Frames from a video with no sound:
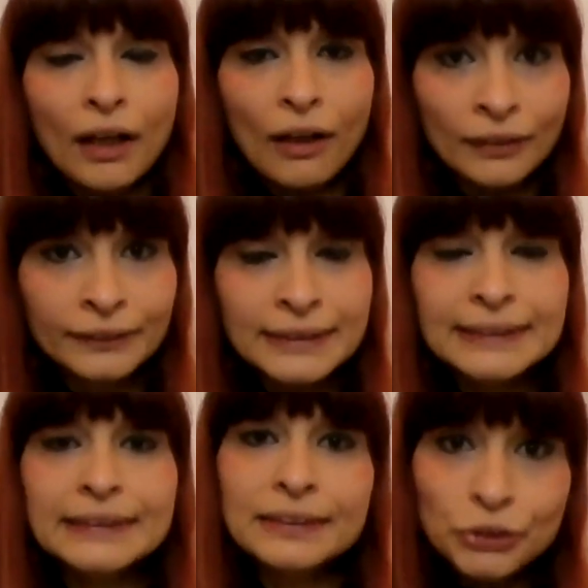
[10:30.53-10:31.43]

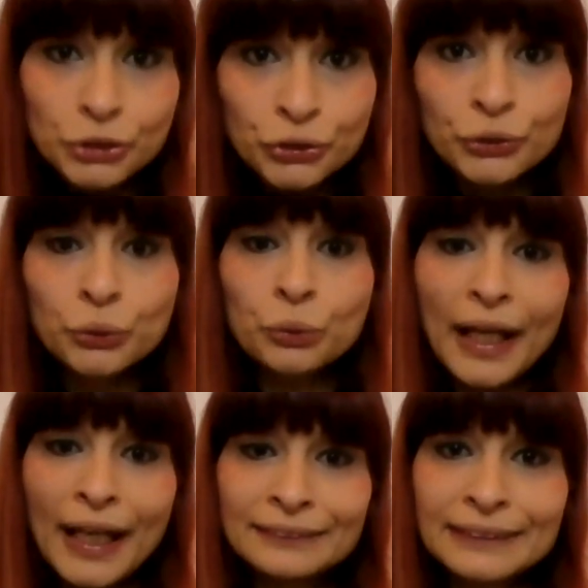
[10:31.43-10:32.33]
honest, true,
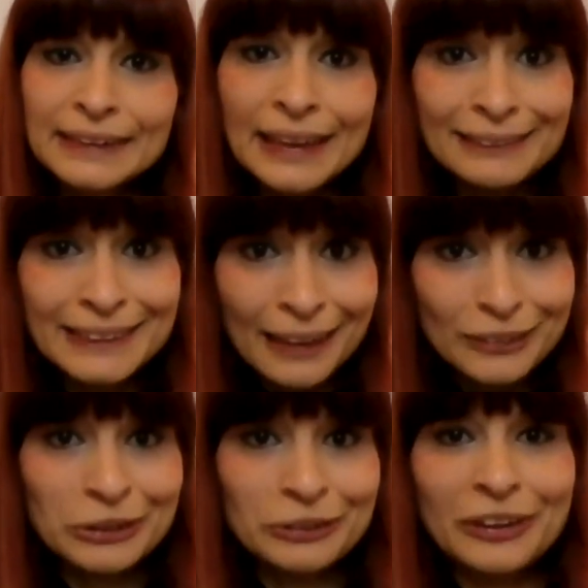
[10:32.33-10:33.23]
and
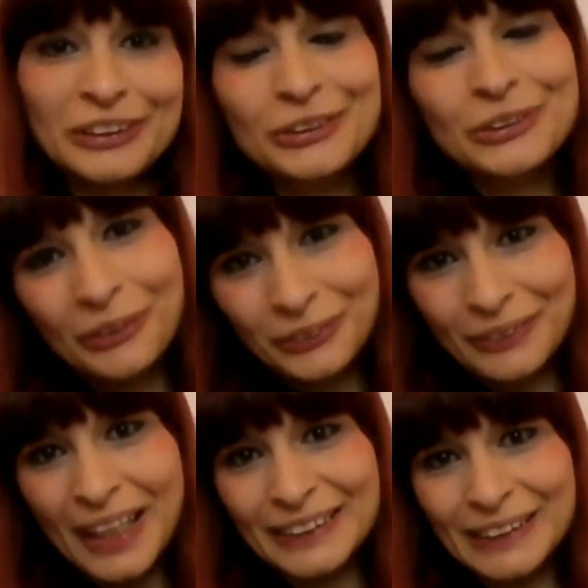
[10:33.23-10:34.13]
intentionally to your
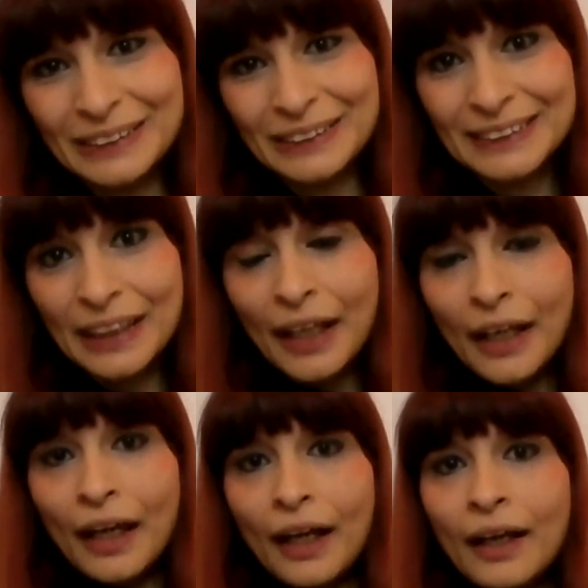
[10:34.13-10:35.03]
creations.
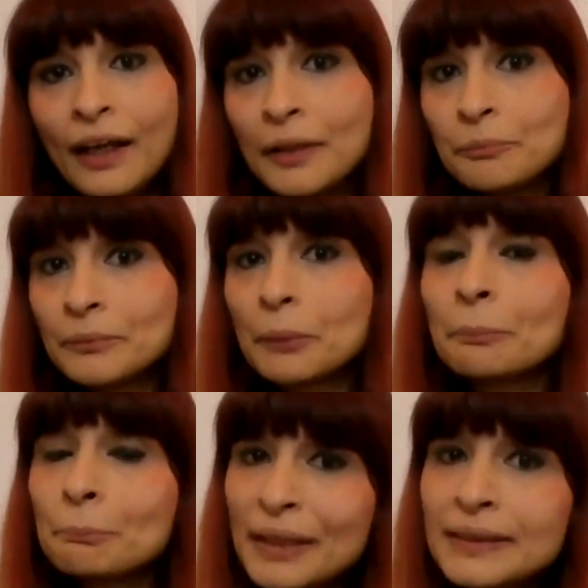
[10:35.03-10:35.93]
Um,
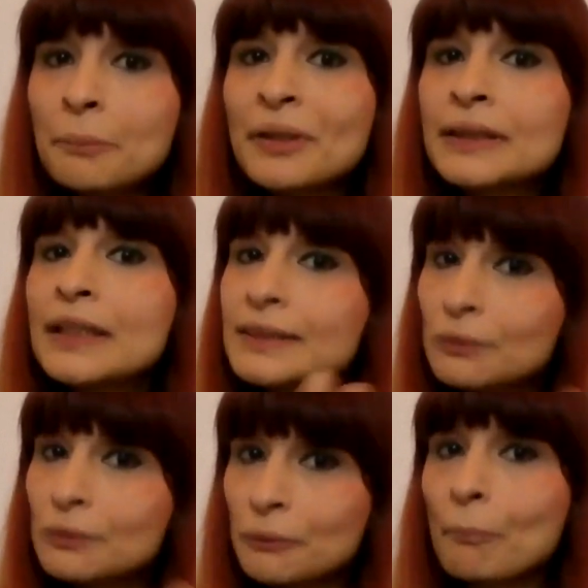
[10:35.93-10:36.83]
making money is
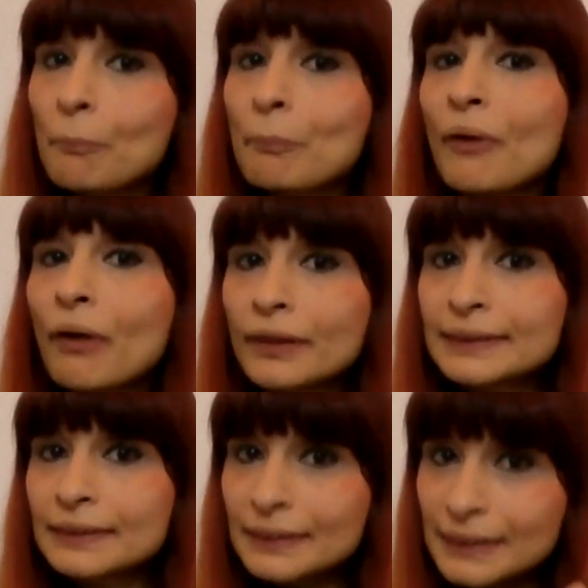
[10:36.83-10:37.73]
one part.
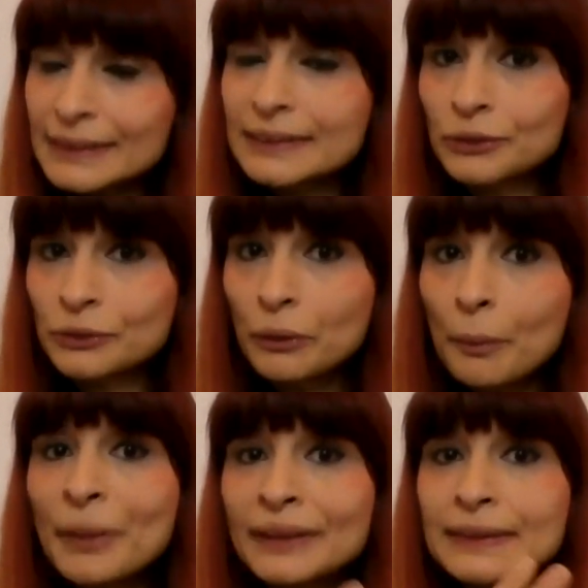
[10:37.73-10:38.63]
This is true,
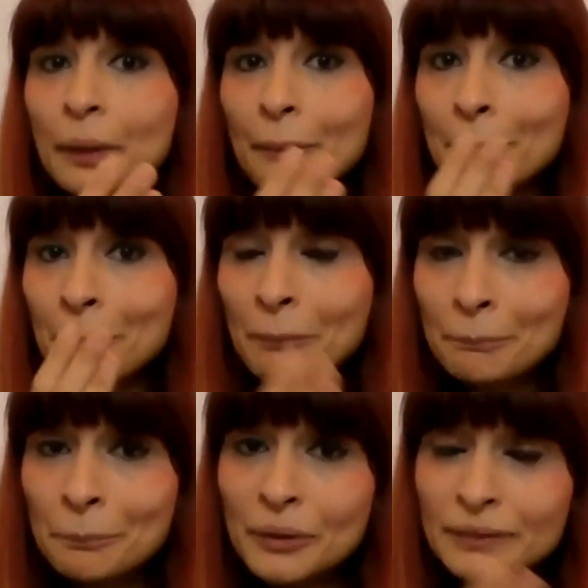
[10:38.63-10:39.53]
but
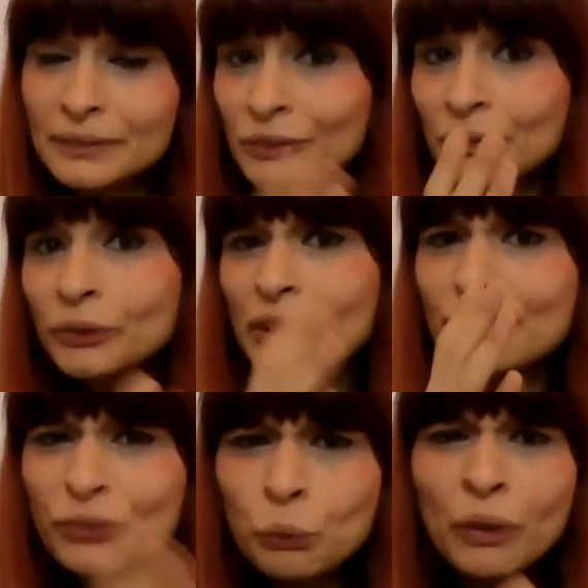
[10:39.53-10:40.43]
mm, you know
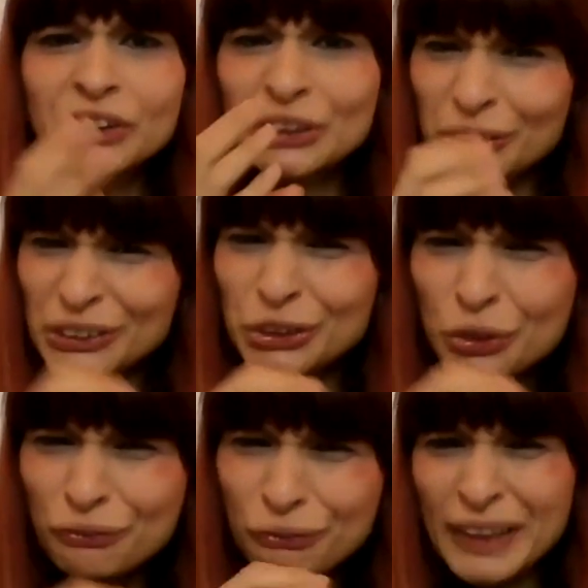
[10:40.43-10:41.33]
if you are just too
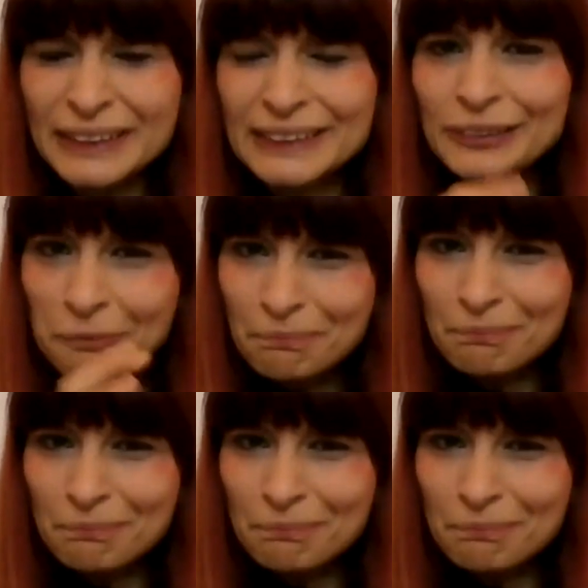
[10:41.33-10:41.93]
fixed to